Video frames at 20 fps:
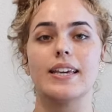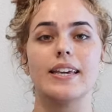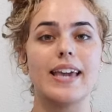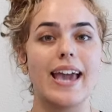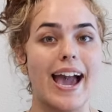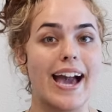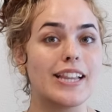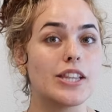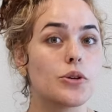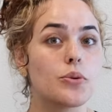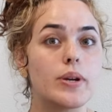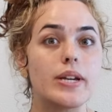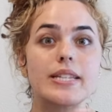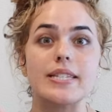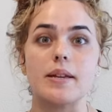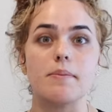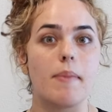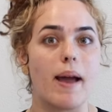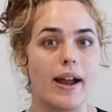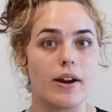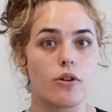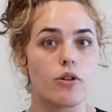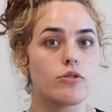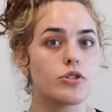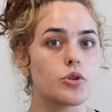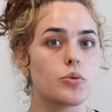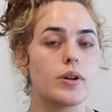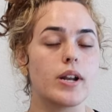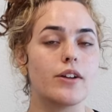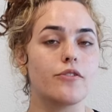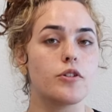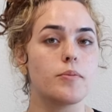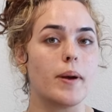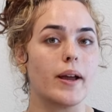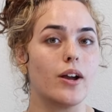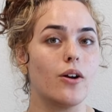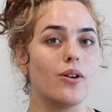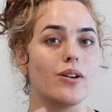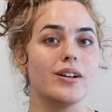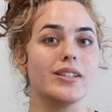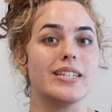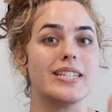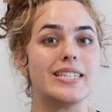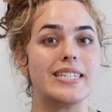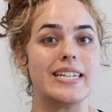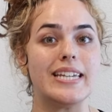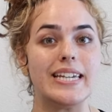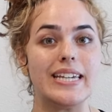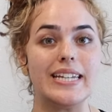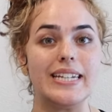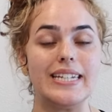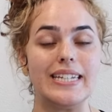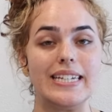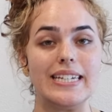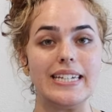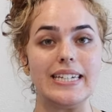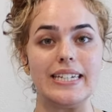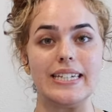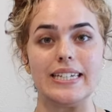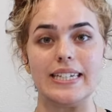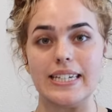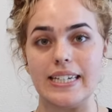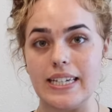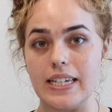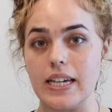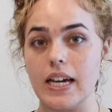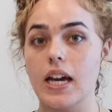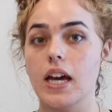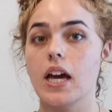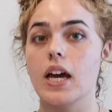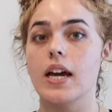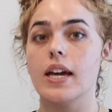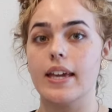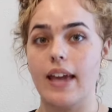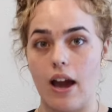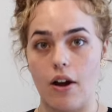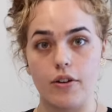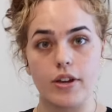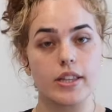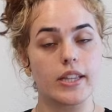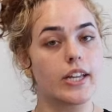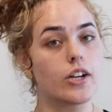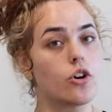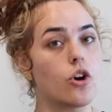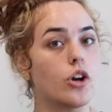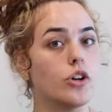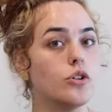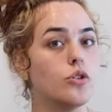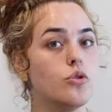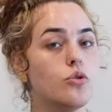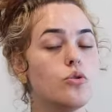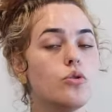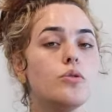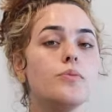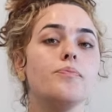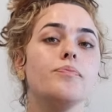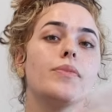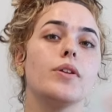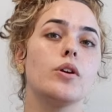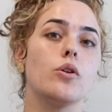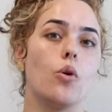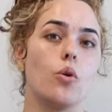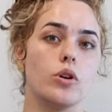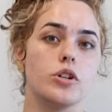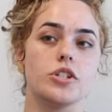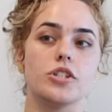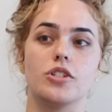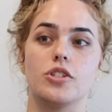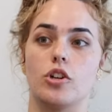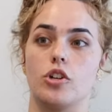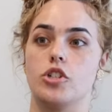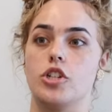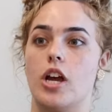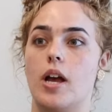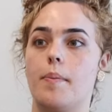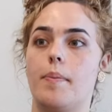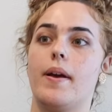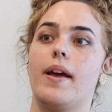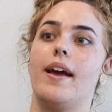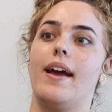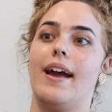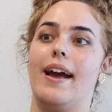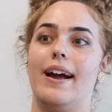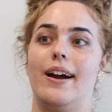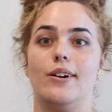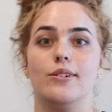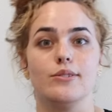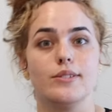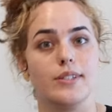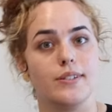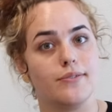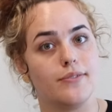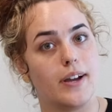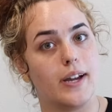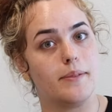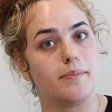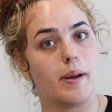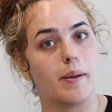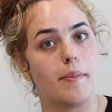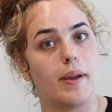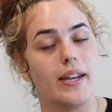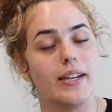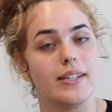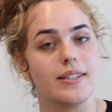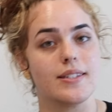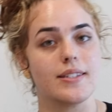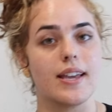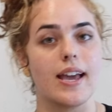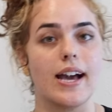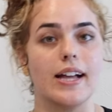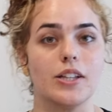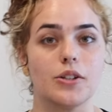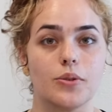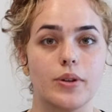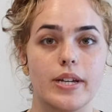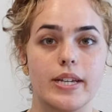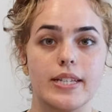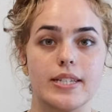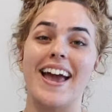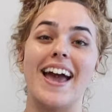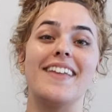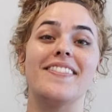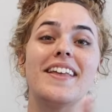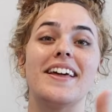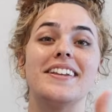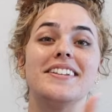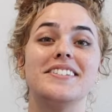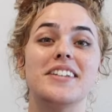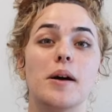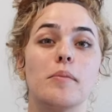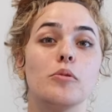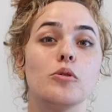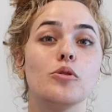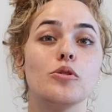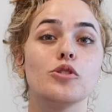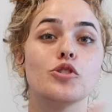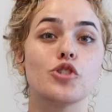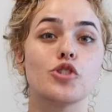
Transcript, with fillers: calories and macros or whatever by going on the TDEE calculator on Google or just search up how to find my maintenance calories and then double,